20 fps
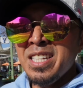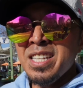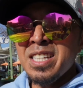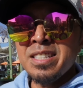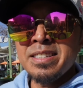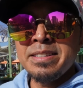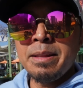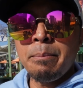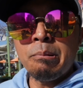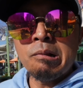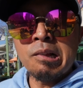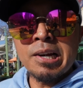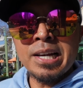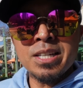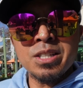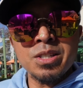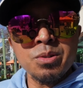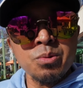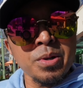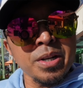is the
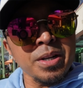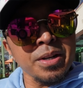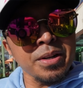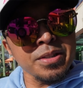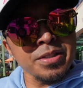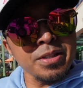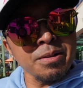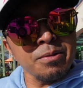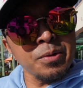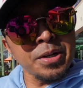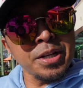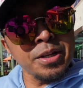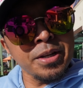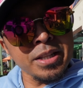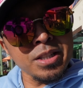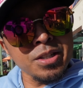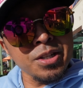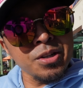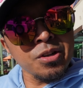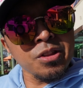place where, so when you
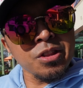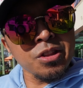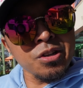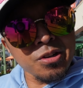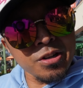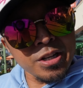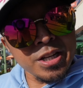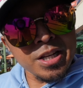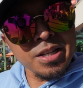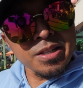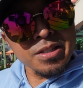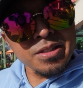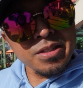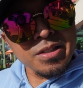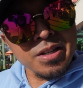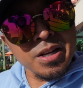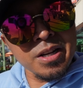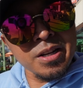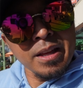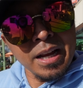get to your
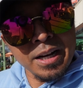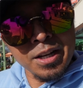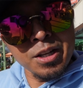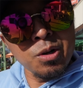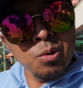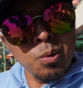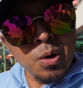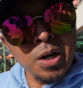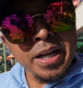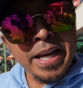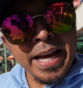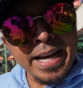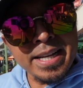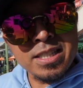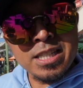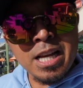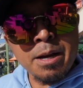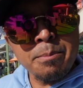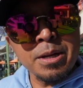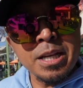30s and you don't want
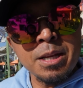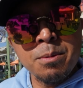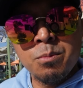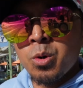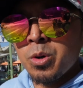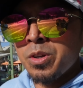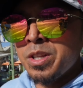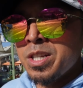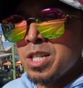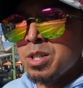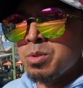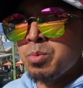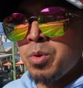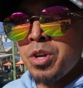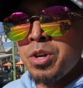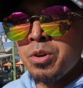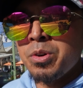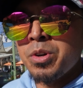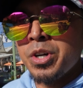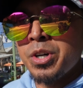gas lamp anymore, this is where
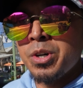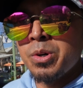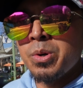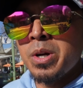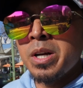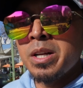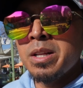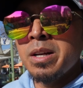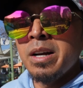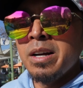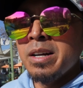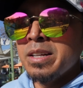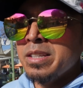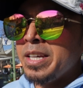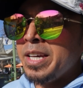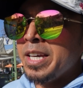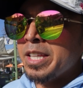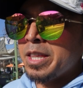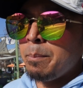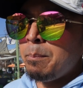you go
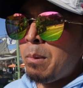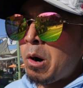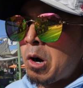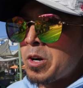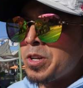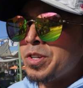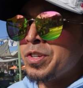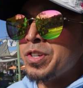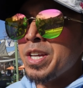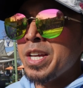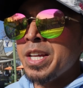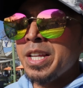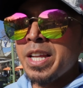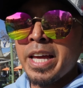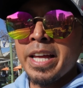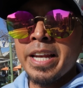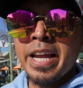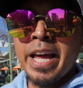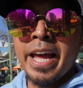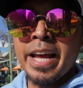to hit the bar scene
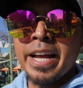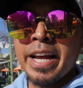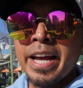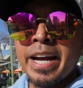and hang